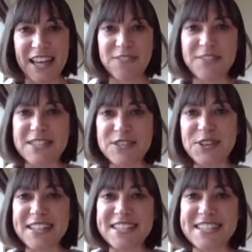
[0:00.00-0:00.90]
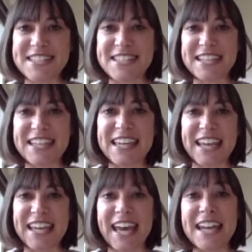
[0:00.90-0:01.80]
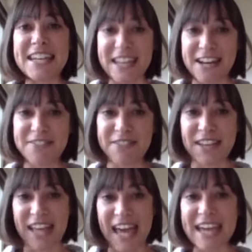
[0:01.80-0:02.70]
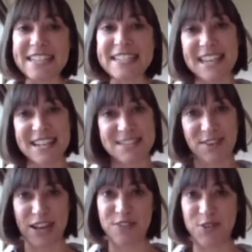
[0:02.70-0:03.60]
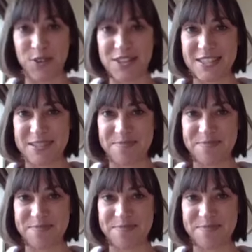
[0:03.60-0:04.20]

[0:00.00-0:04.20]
if it's not consistently getting enough and satisfying foods.